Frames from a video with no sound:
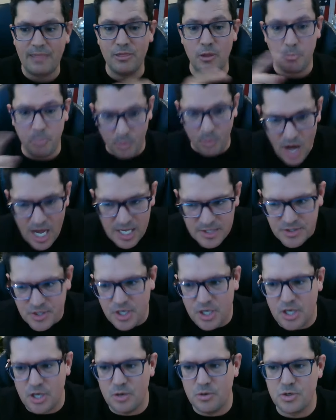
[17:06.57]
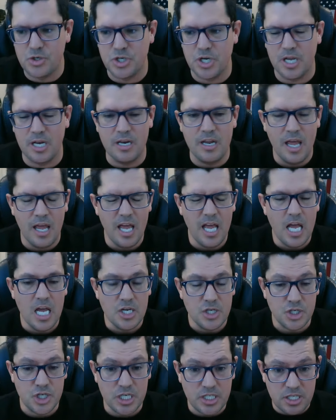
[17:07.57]
and the prosecution,
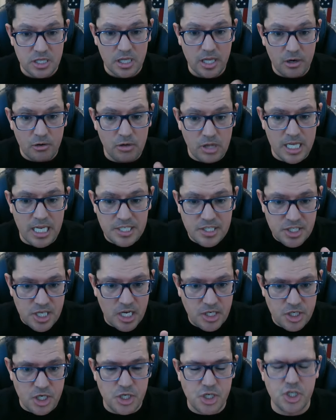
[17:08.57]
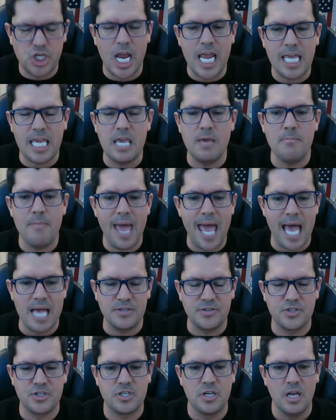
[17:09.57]
she's literally such a shaky
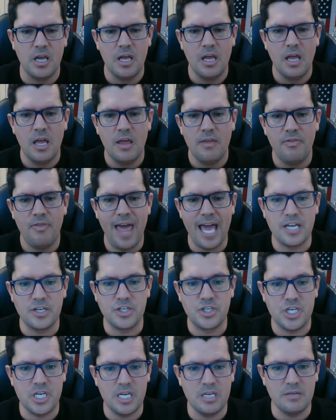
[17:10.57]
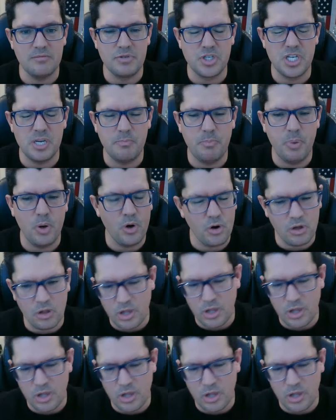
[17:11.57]
mess that she she put her